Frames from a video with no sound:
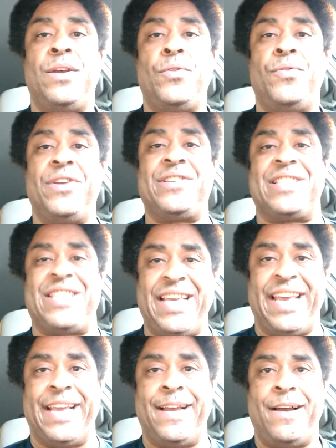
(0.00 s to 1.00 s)
There's a
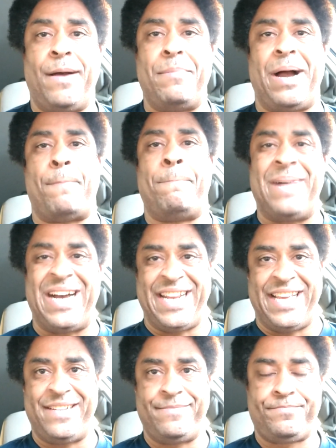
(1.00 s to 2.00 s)
thing about
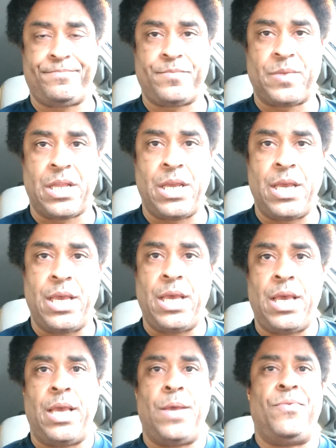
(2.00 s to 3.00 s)
money.
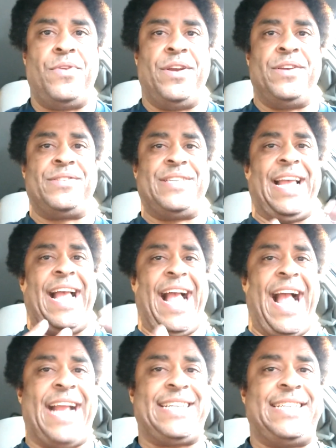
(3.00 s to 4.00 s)
There's
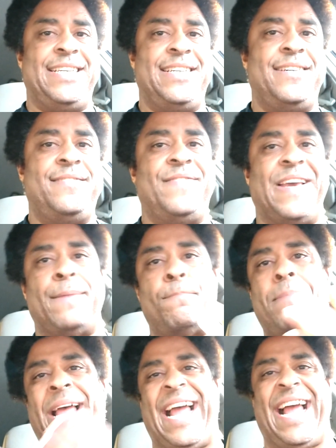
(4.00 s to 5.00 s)
active and
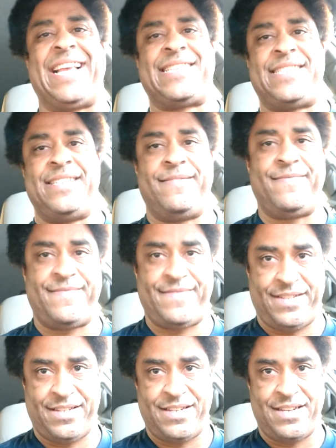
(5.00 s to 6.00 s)
passive.
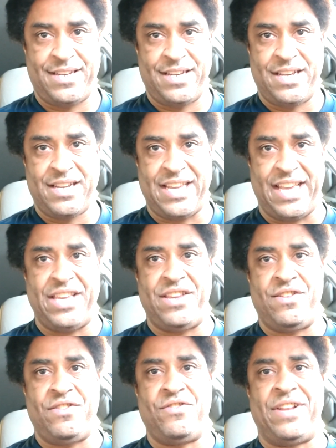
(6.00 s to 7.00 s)

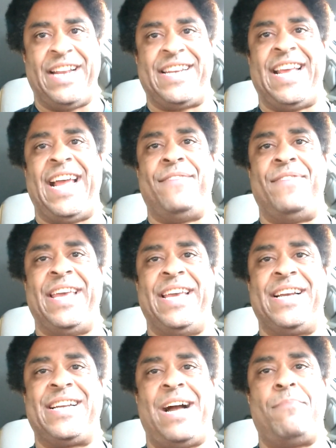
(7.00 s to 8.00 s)
Okay, you're going to have
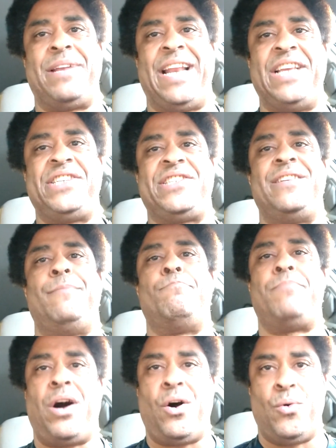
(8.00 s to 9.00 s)
a combination of
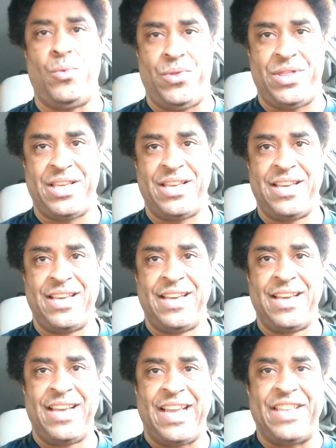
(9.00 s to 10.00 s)
both
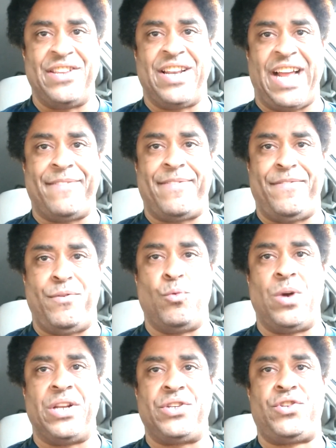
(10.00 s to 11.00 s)
in your life if you
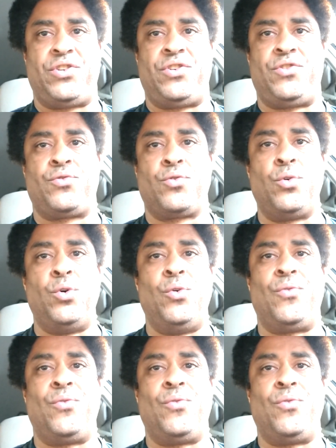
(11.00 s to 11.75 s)
want true